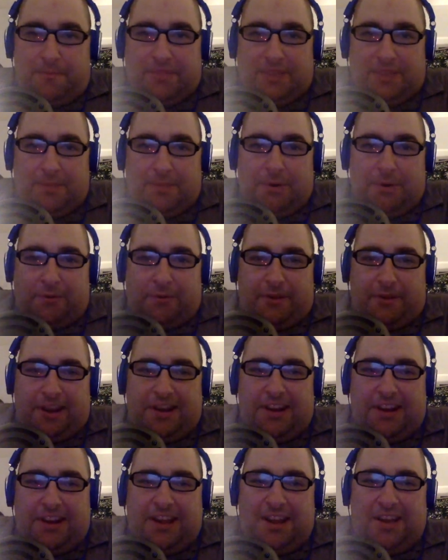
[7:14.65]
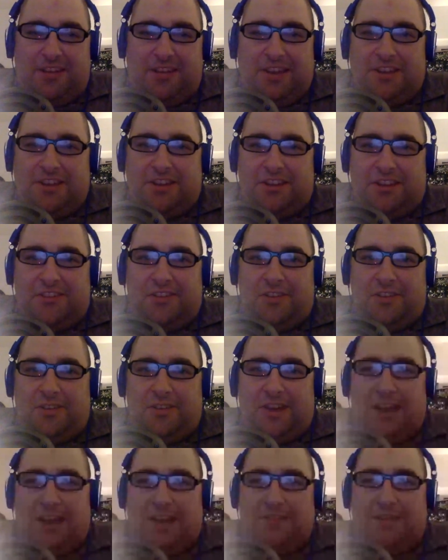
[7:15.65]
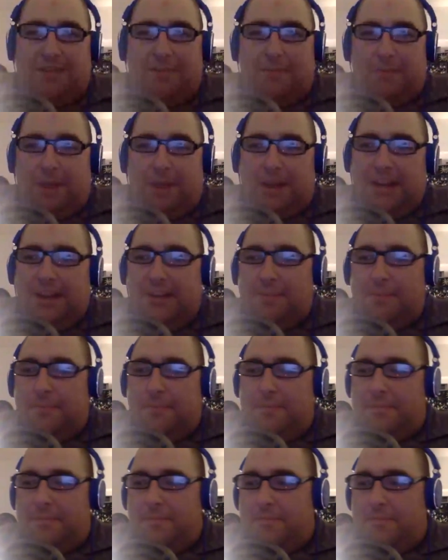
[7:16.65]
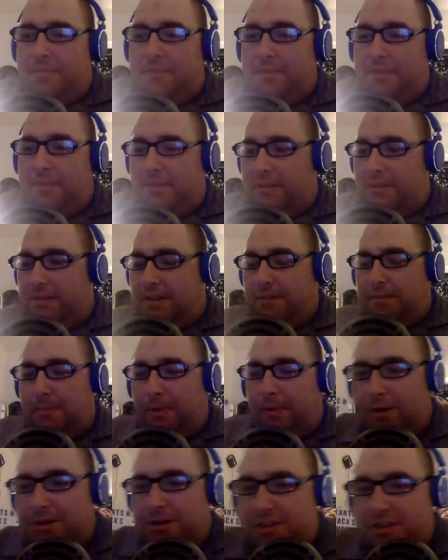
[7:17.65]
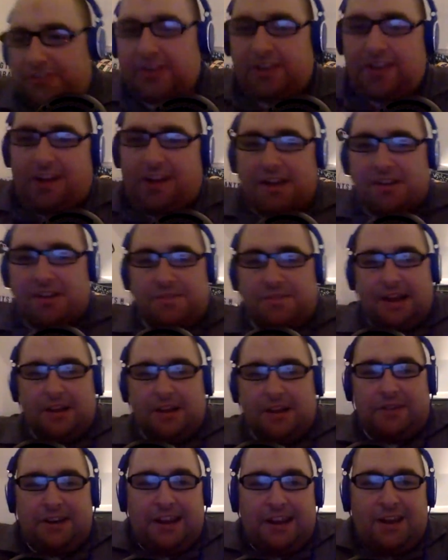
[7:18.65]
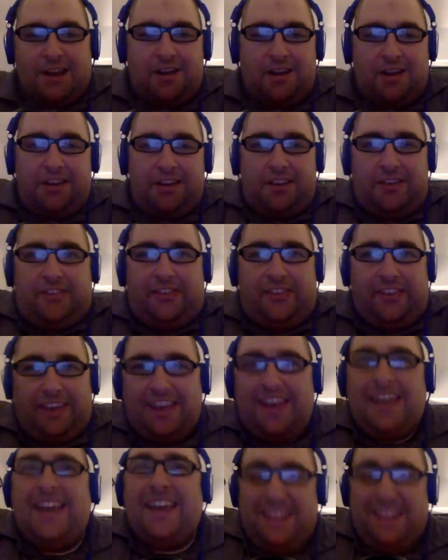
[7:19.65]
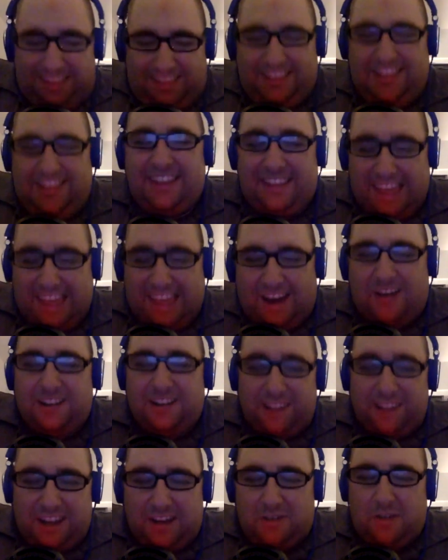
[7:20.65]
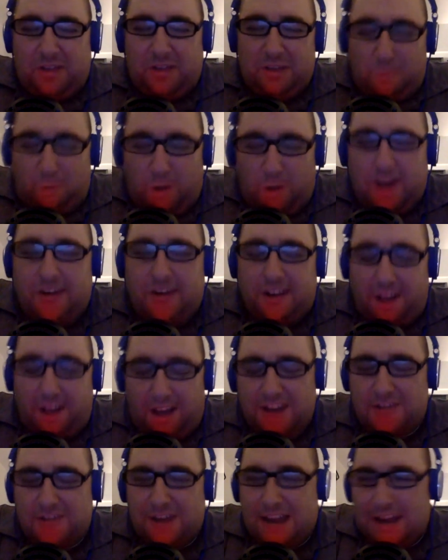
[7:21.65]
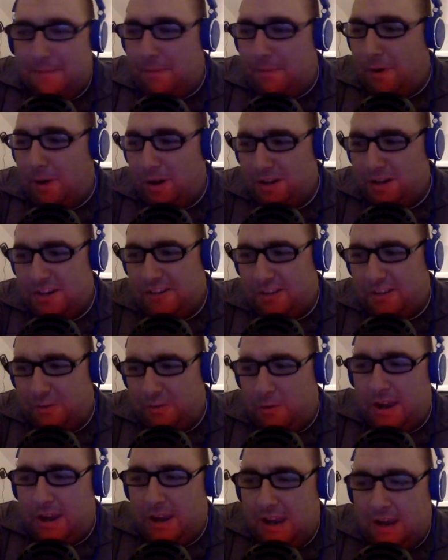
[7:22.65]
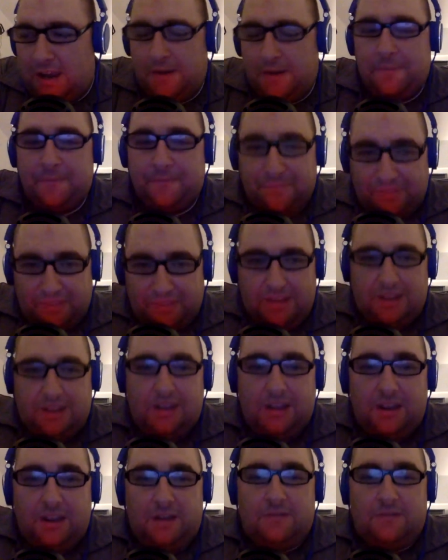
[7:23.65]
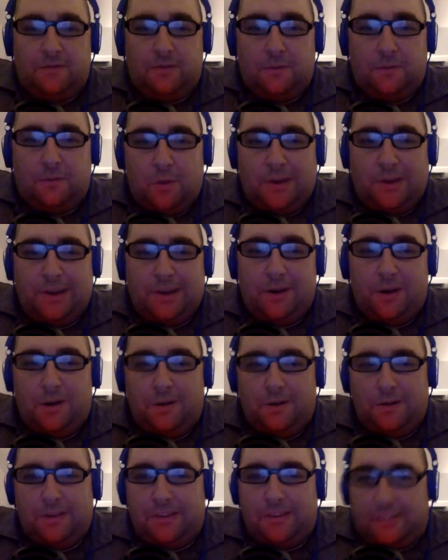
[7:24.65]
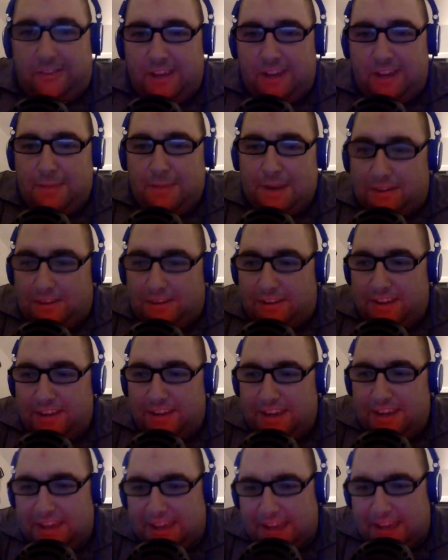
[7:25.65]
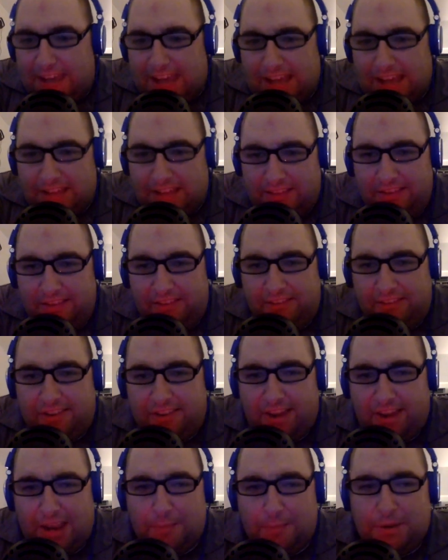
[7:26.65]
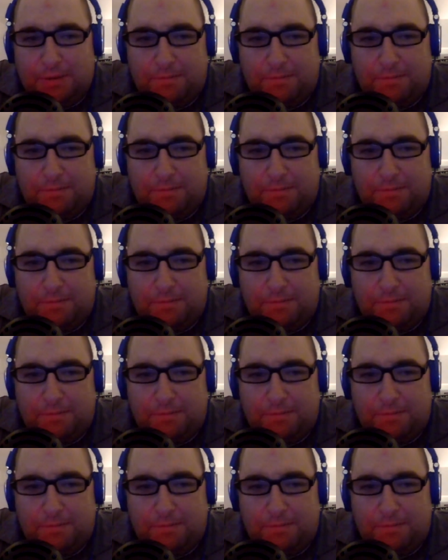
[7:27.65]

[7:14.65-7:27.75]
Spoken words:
But right now, they just don't have the money to purchase a contract right now, because they are literally one contract purchase away from going over the CBT at this time and